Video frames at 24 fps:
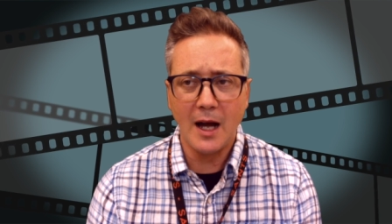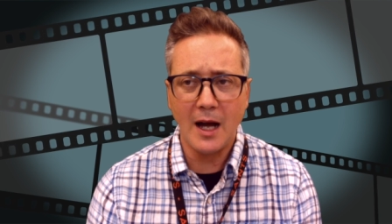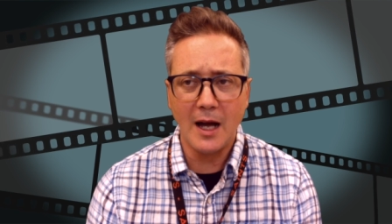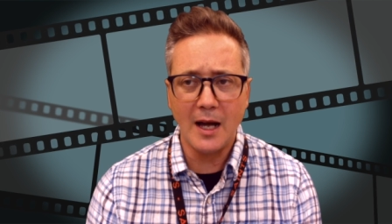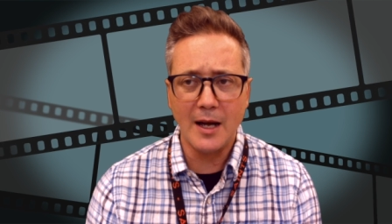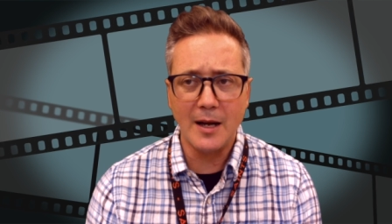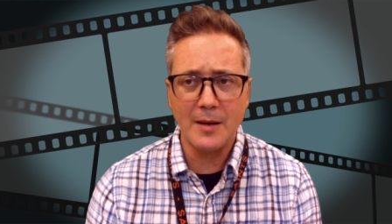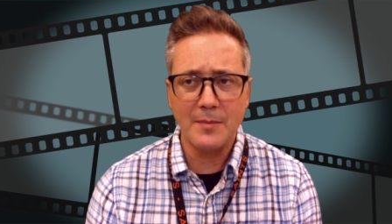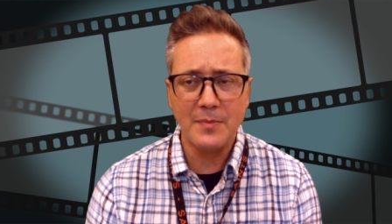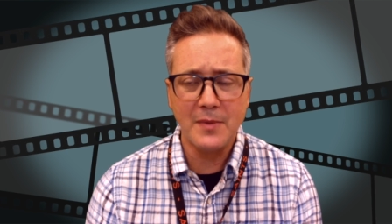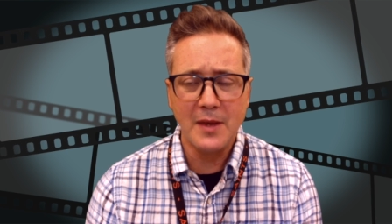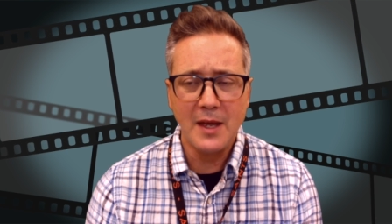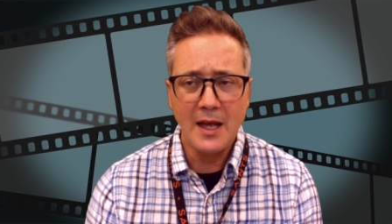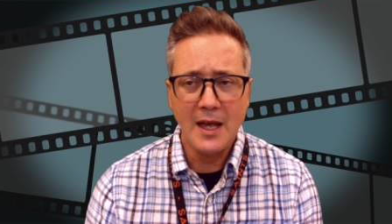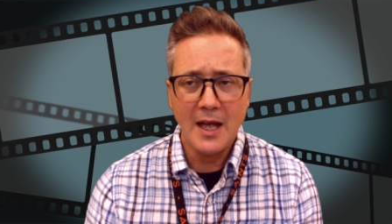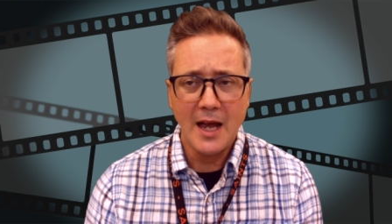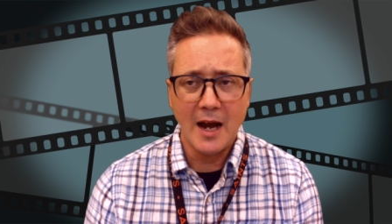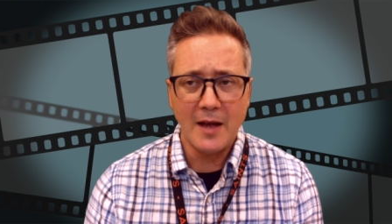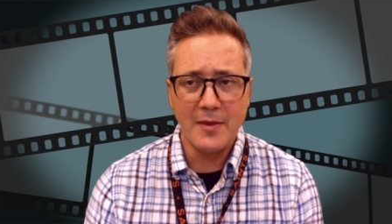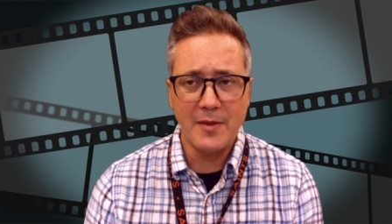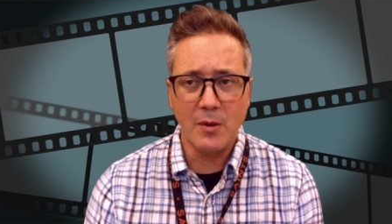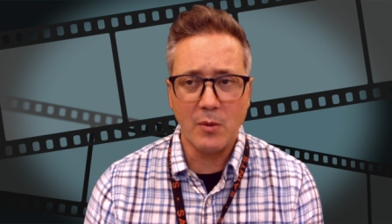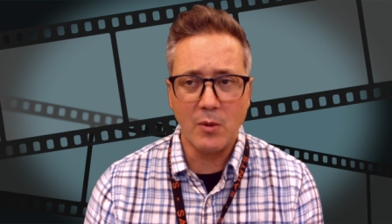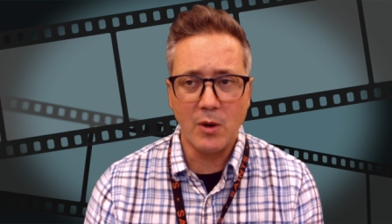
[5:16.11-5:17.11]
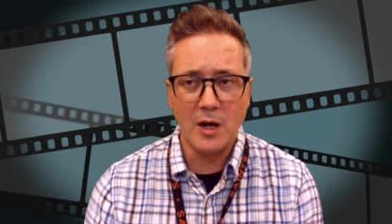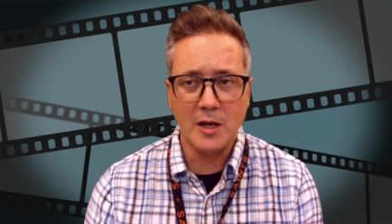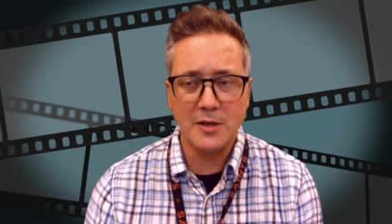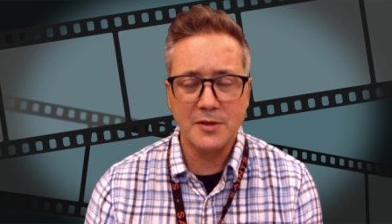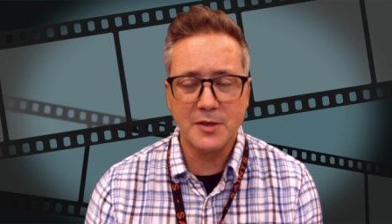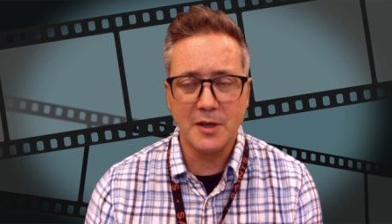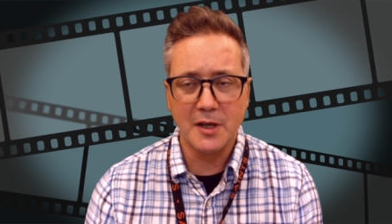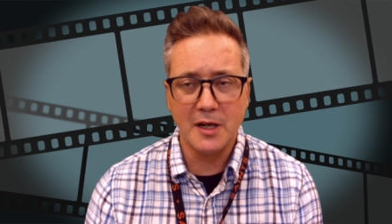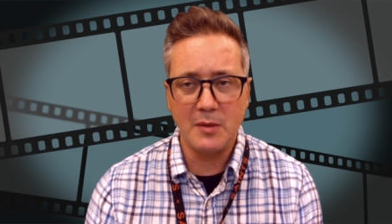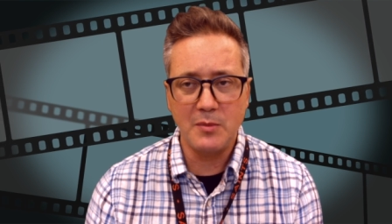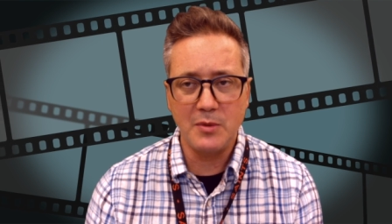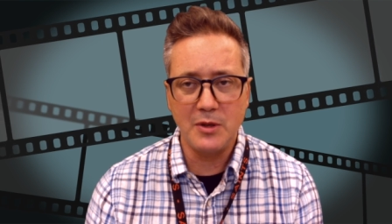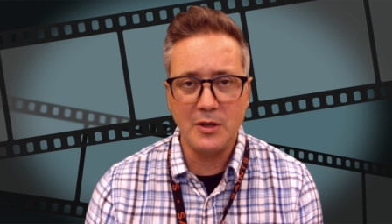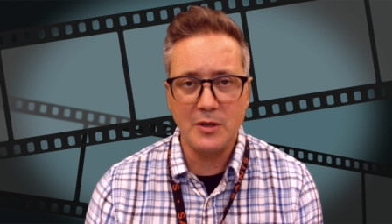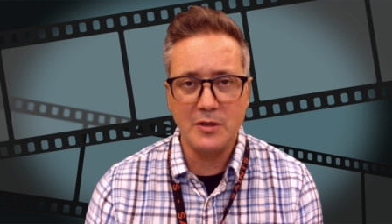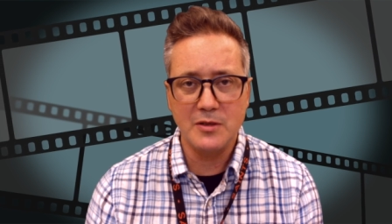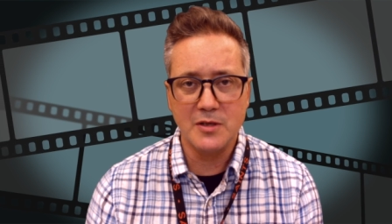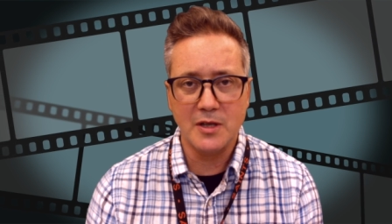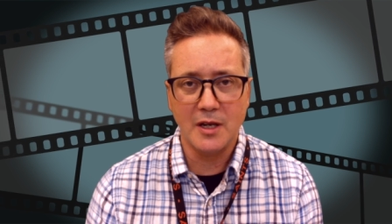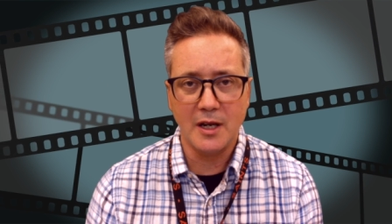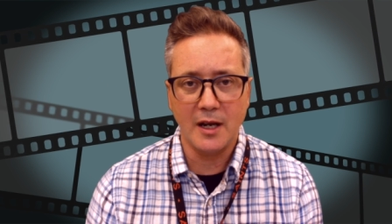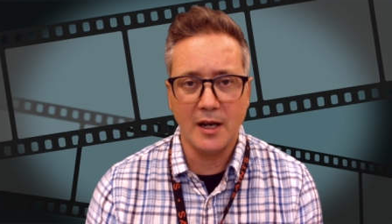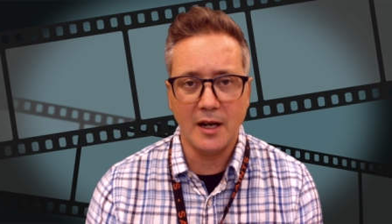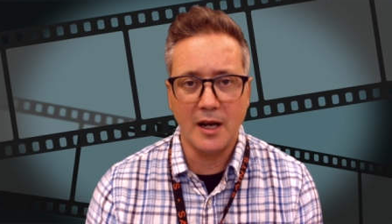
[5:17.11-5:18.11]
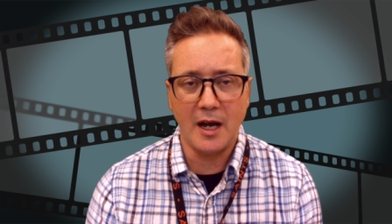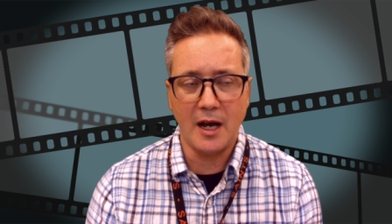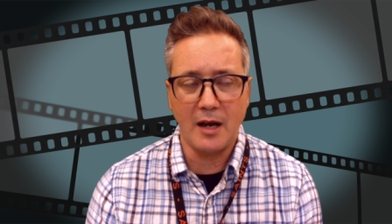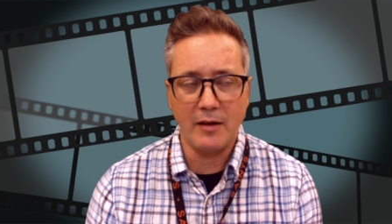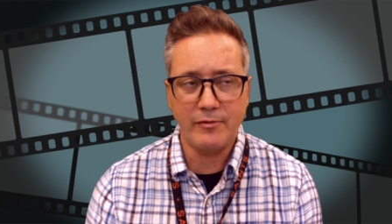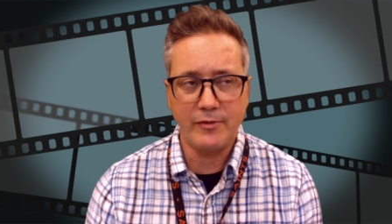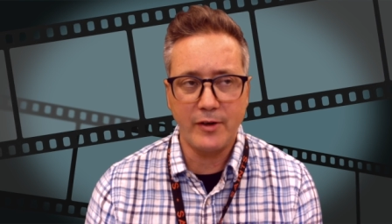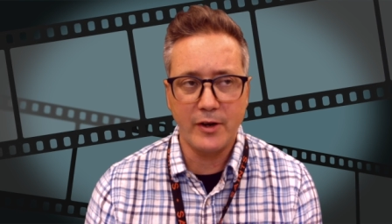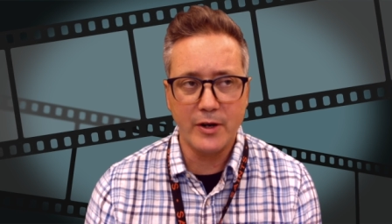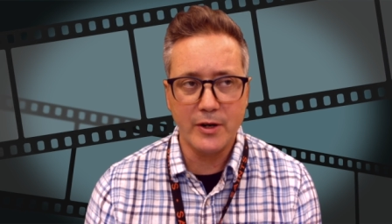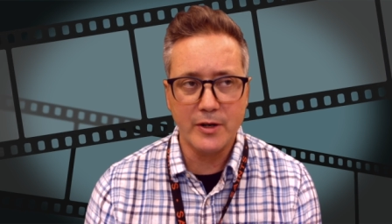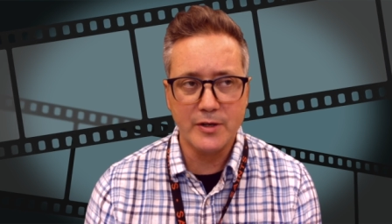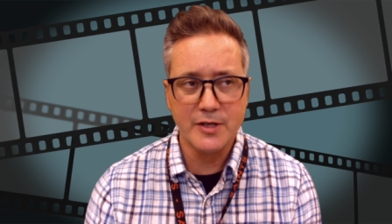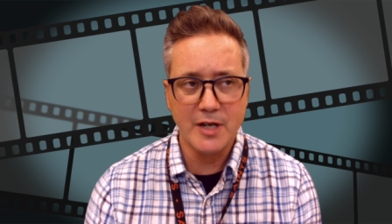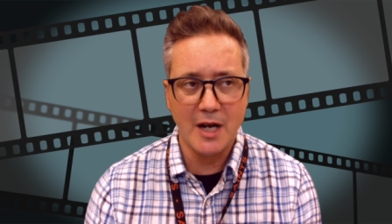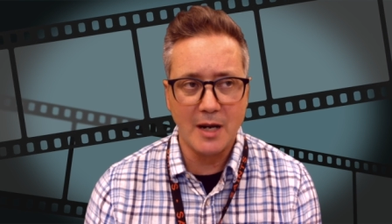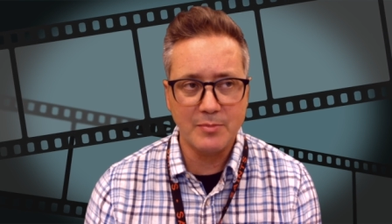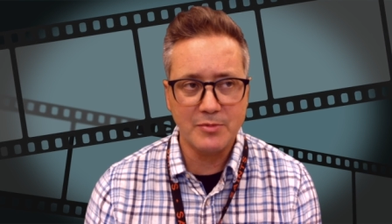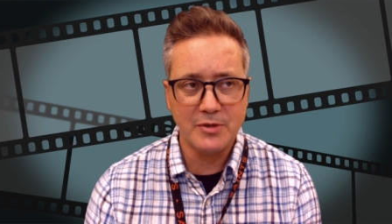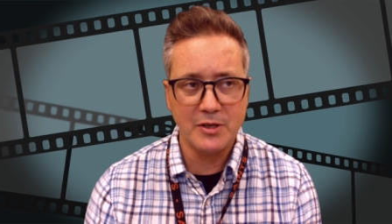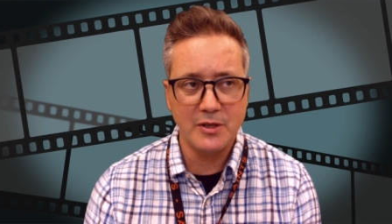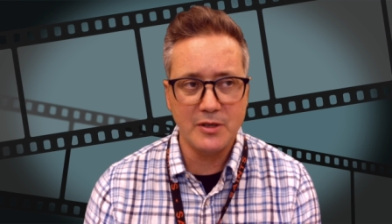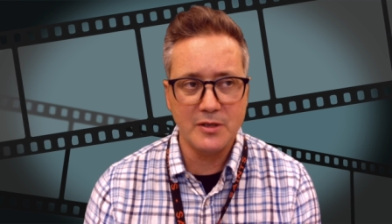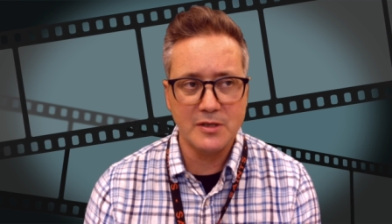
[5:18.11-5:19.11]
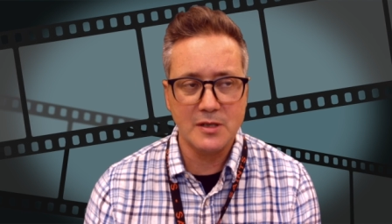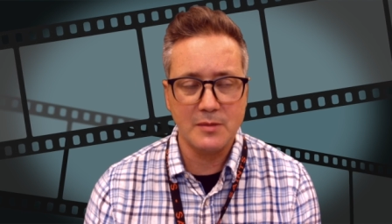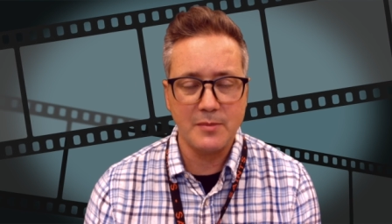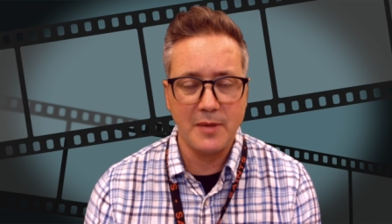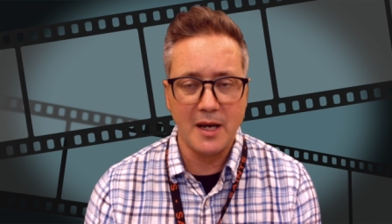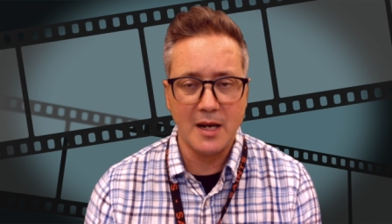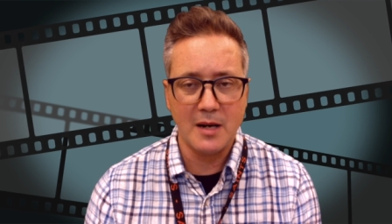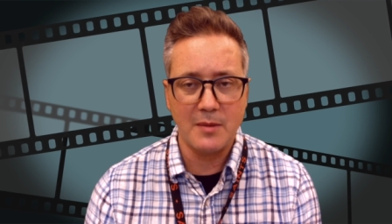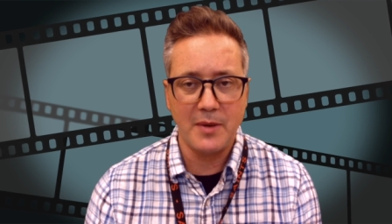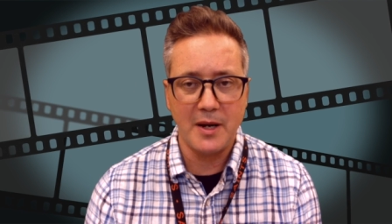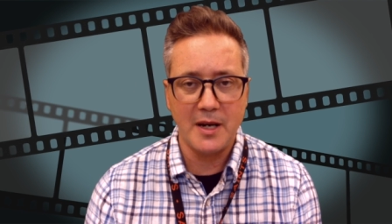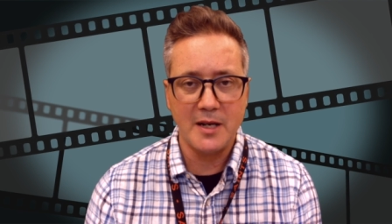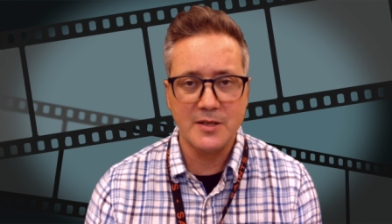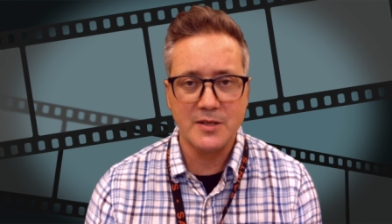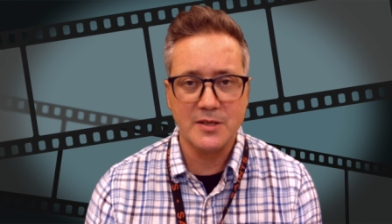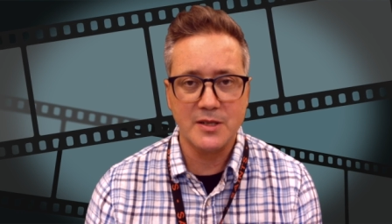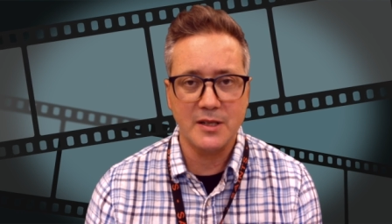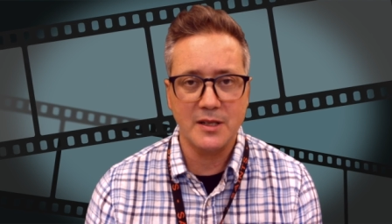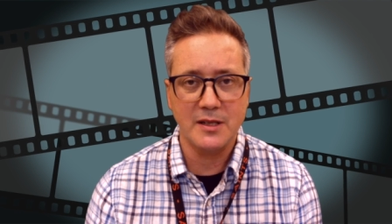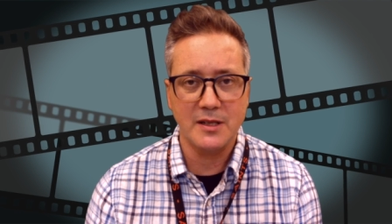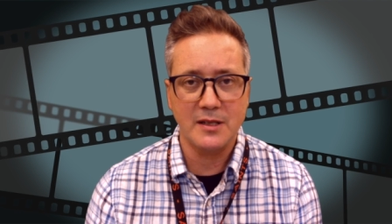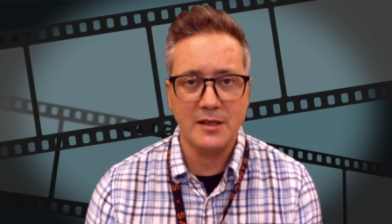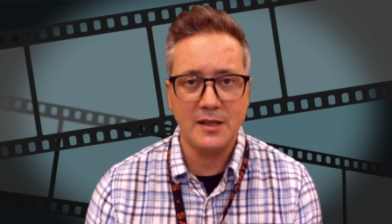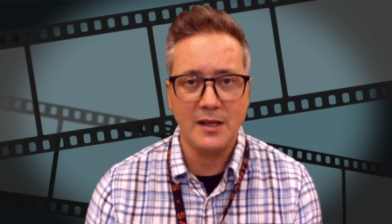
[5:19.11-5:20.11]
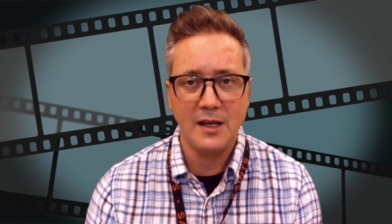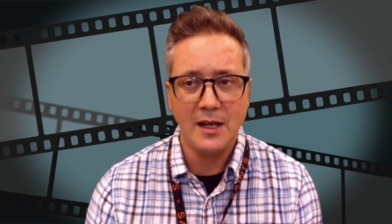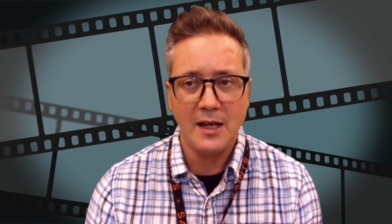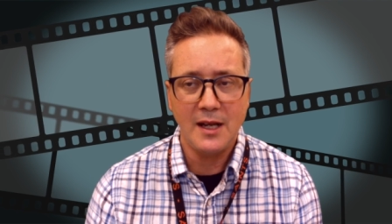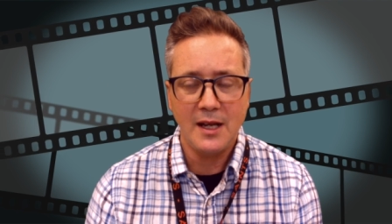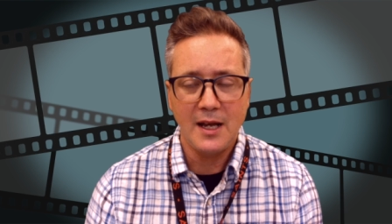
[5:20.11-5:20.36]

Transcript: And then we're also going to be using Photoshop to do some animation,